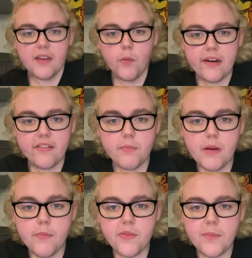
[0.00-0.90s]
he witnessed
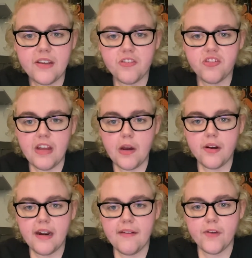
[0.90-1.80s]
members being
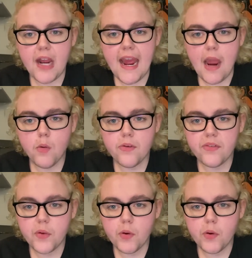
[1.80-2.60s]
shouted at for hours to